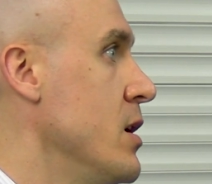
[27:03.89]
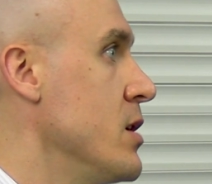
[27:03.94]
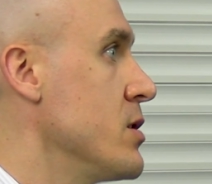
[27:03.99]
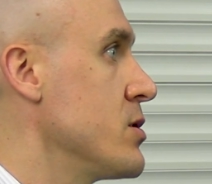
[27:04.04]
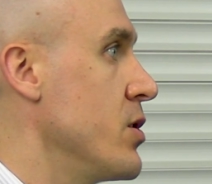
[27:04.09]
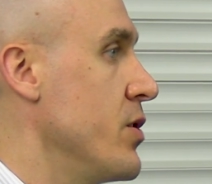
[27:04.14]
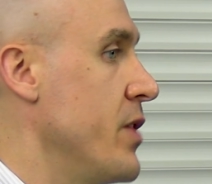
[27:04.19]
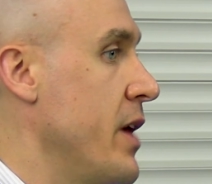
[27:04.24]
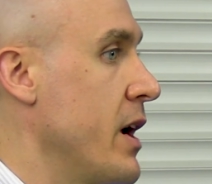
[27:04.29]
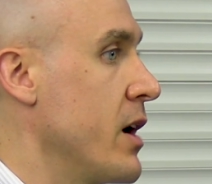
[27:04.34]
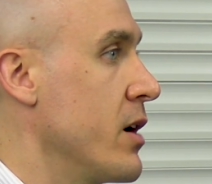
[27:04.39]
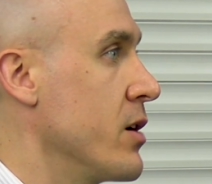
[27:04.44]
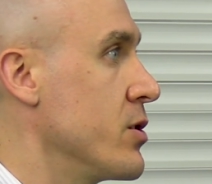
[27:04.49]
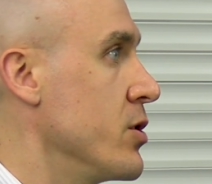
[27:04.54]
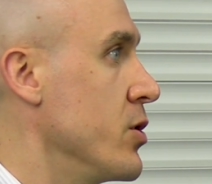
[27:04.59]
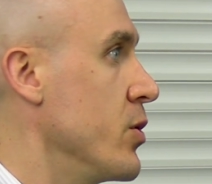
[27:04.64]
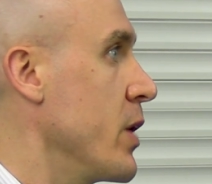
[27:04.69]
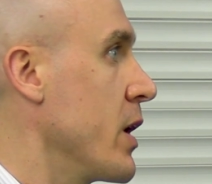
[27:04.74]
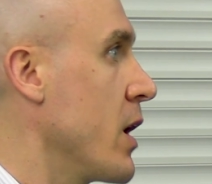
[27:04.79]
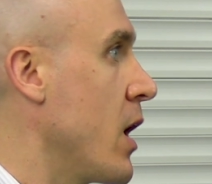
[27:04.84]
So they are
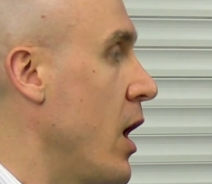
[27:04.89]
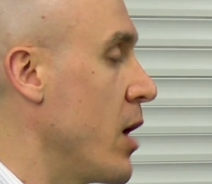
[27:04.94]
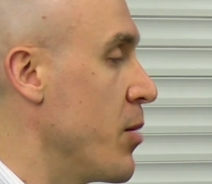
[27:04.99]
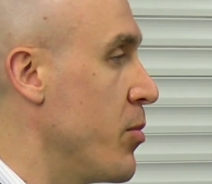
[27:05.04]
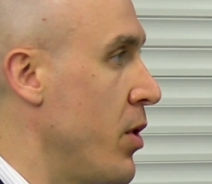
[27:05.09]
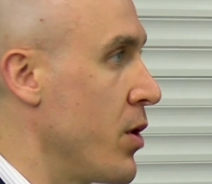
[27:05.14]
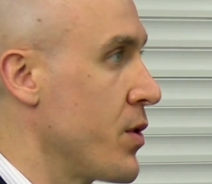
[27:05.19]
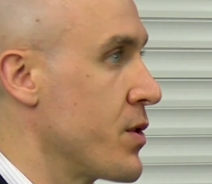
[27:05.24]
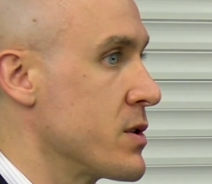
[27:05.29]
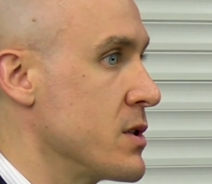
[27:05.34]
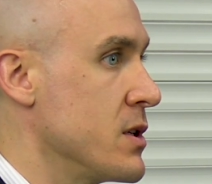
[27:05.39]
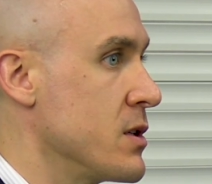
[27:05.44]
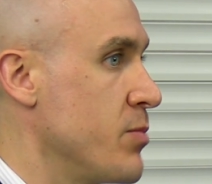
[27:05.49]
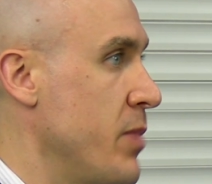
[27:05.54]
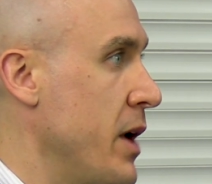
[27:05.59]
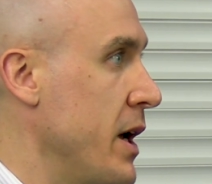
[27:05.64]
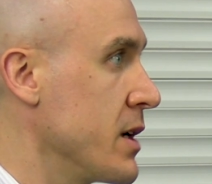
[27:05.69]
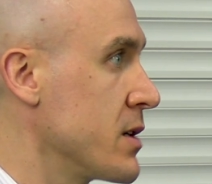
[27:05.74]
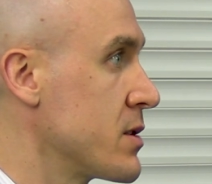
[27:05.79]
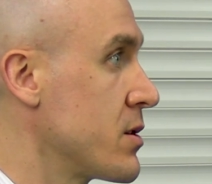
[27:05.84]
doing
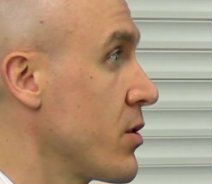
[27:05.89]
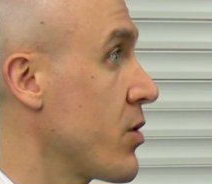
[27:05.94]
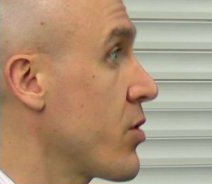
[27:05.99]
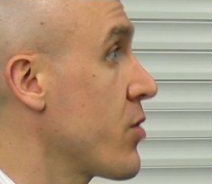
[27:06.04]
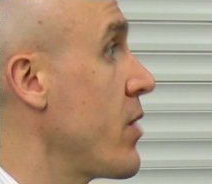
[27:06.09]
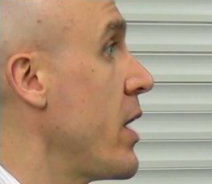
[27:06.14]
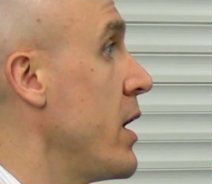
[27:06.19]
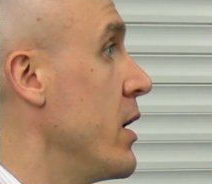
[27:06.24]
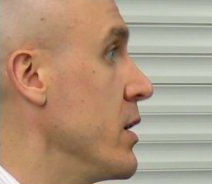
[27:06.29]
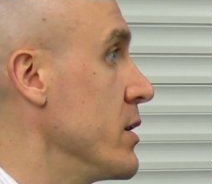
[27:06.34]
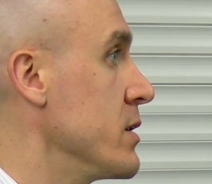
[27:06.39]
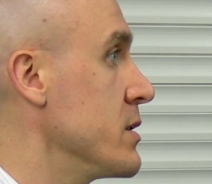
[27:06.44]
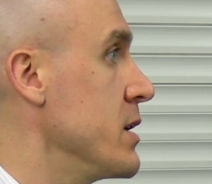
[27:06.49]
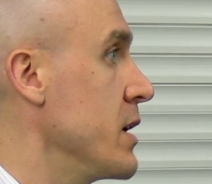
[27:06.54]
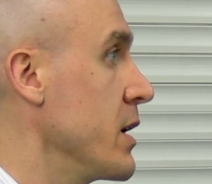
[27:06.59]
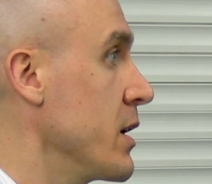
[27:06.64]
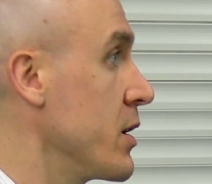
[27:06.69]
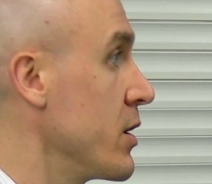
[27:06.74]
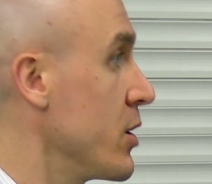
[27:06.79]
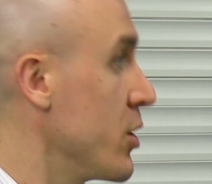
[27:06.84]
hypothesis-based threat
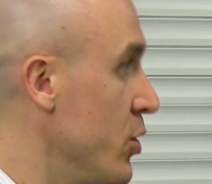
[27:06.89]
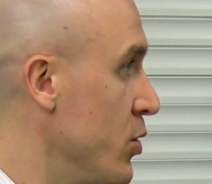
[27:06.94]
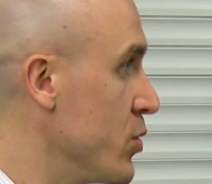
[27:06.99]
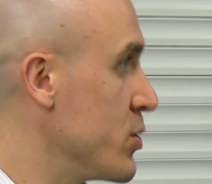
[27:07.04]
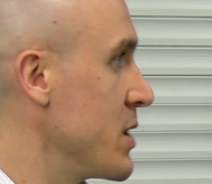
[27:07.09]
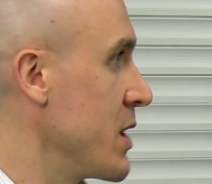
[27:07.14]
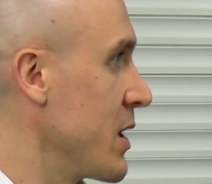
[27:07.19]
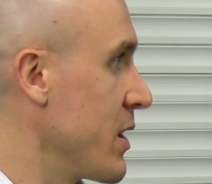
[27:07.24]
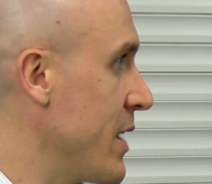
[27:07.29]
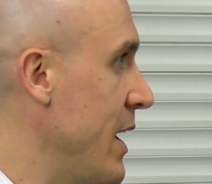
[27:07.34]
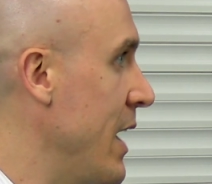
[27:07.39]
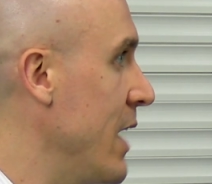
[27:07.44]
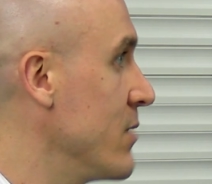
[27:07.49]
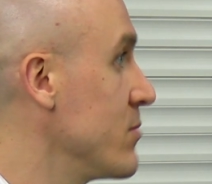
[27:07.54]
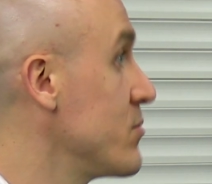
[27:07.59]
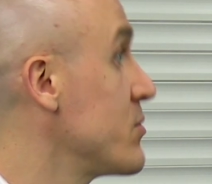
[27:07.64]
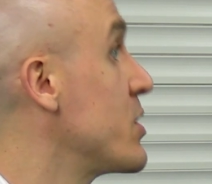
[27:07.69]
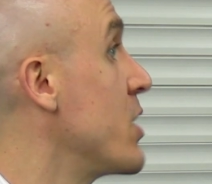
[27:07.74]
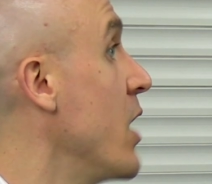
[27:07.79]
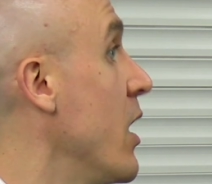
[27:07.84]
hunting, using that
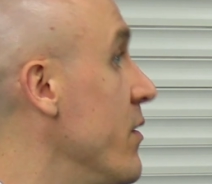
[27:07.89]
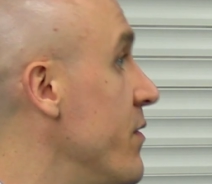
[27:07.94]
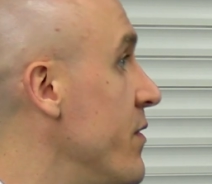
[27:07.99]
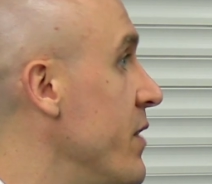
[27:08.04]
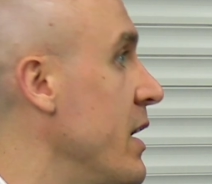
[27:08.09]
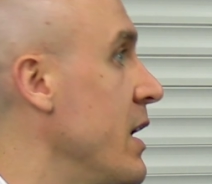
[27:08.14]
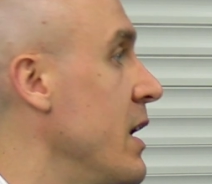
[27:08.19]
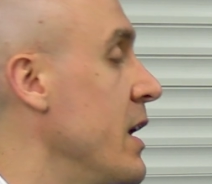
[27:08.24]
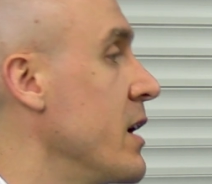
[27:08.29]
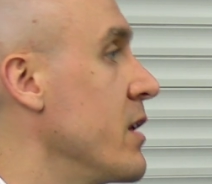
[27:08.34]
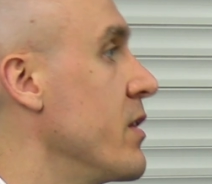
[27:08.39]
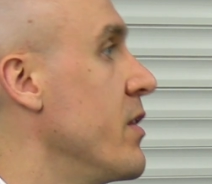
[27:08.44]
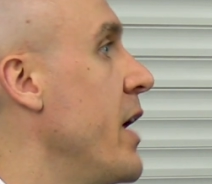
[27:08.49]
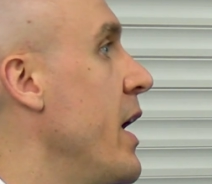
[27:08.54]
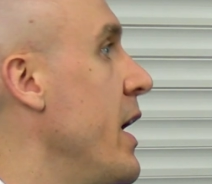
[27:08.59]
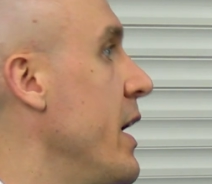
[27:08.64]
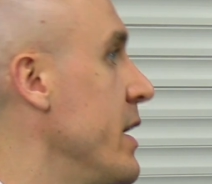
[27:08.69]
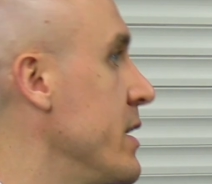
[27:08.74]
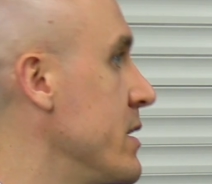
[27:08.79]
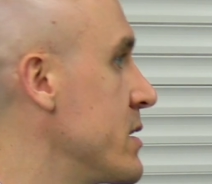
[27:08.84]
gut feeling,
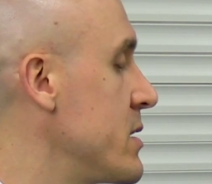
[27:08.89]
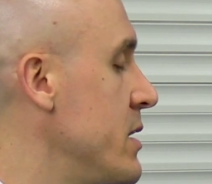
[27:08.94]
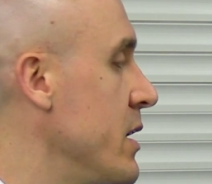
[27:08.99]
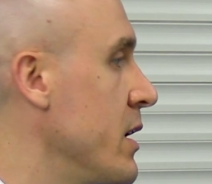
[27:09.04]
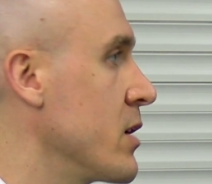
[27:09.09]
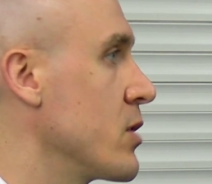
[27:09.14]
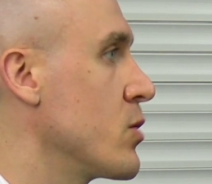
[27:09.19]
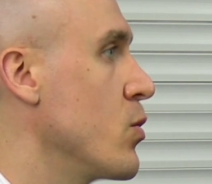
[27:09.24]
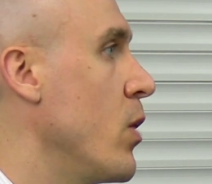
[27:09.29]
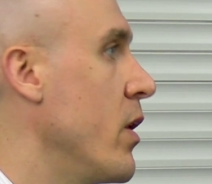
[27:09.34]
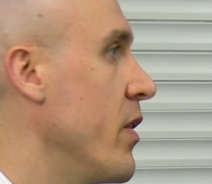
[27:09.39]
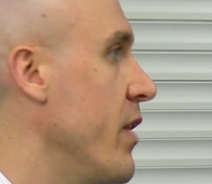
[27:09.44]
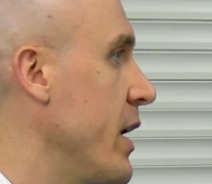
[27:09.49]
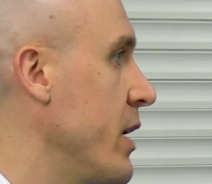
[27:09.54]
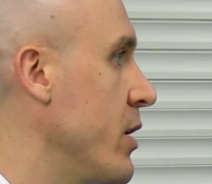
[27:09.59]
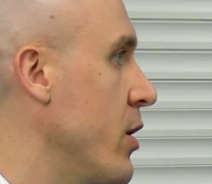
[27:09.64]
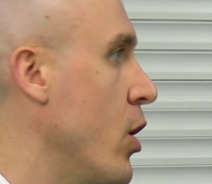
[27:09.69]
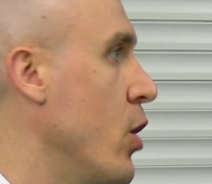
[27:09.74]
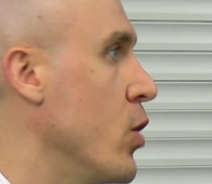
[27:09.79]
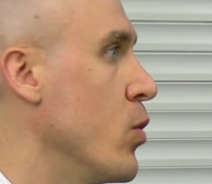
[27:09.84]
their instinct, what they
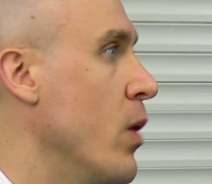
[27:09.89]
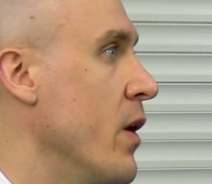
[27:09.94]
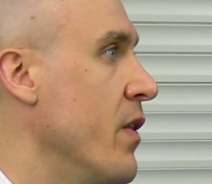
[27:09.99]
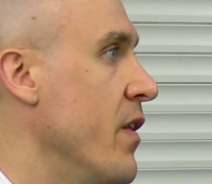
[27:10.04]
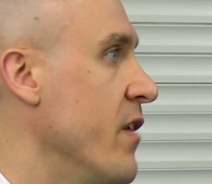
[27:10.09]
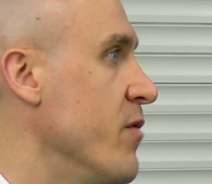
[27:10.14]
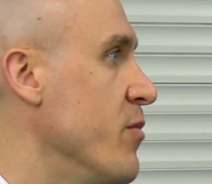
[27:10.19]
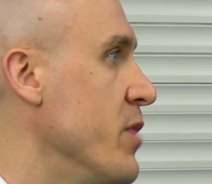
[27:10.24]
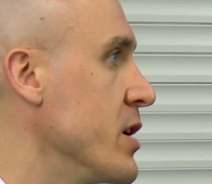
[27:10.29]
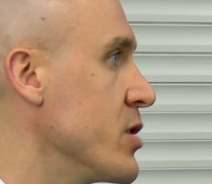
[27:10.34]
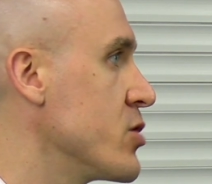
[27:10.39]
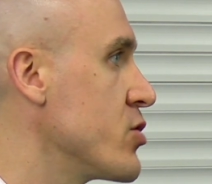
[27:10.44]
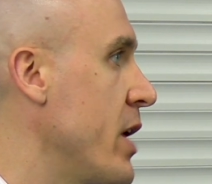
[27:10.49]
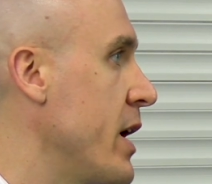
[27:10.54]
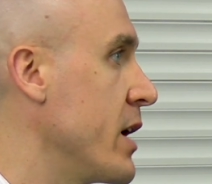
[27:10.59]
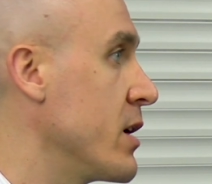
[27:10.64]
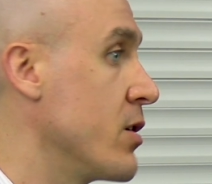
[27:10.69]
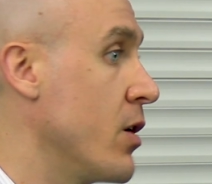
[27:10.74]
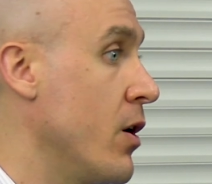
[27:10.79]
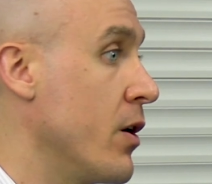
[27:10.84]
know, what they've been
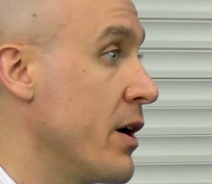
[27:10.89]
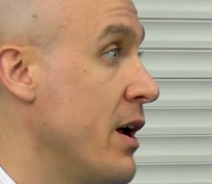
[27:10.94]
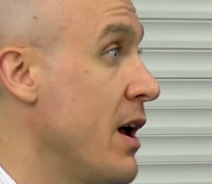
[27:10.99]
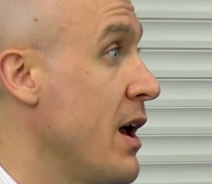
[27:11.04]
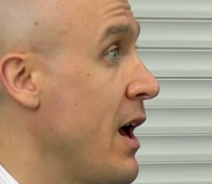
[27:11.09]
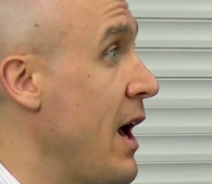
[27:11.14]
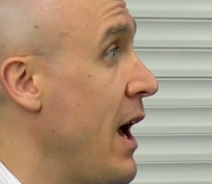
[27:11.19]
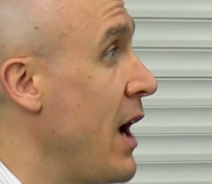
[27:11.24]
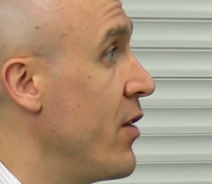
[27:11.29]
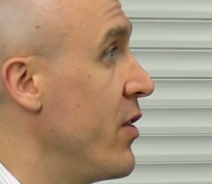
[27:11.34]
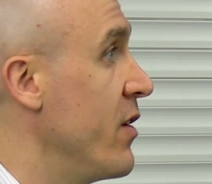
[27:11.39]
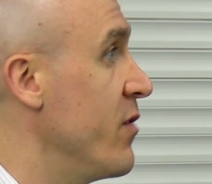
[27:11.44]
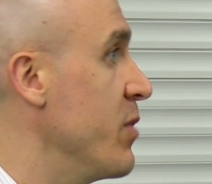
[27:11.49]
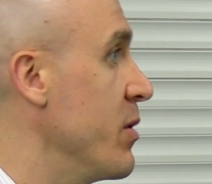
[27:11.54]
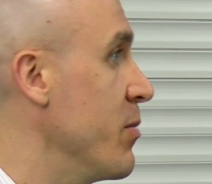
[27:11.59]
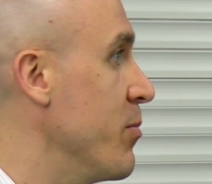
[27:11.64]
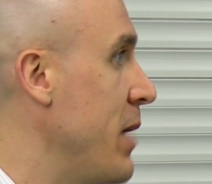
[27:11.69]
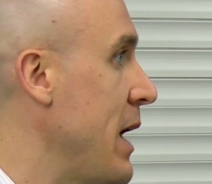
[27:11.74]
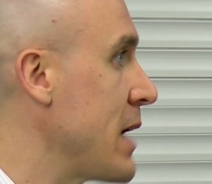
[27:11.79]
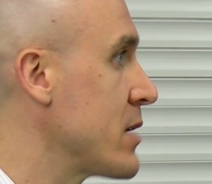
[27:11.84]
trained on, how they've
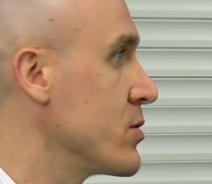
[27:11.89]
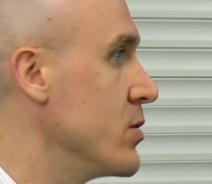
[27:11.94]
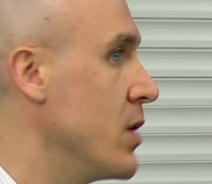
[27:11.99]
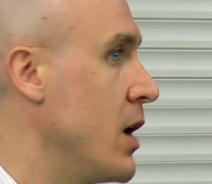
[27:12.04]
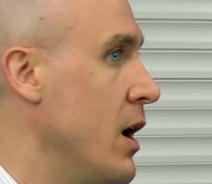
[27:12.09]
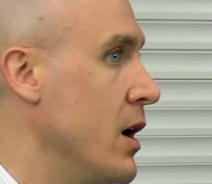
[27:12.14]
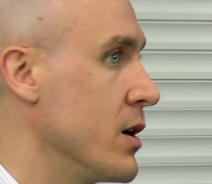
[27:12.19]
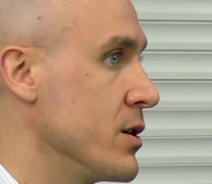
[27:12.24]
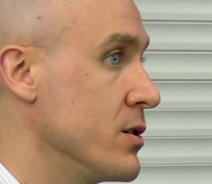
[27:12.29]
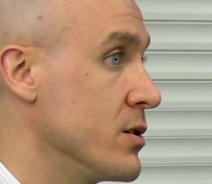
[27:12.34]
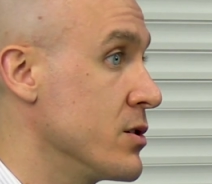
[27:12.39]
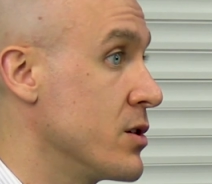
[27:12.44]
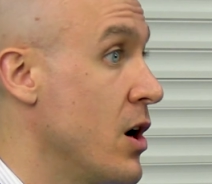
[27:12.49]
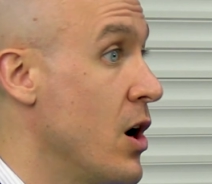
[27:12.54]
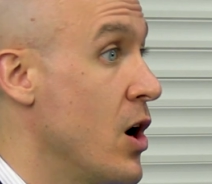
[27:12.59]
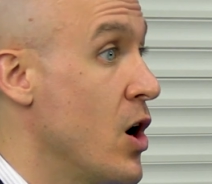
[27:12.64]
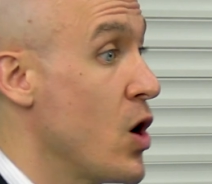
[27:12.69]
been battle hardened,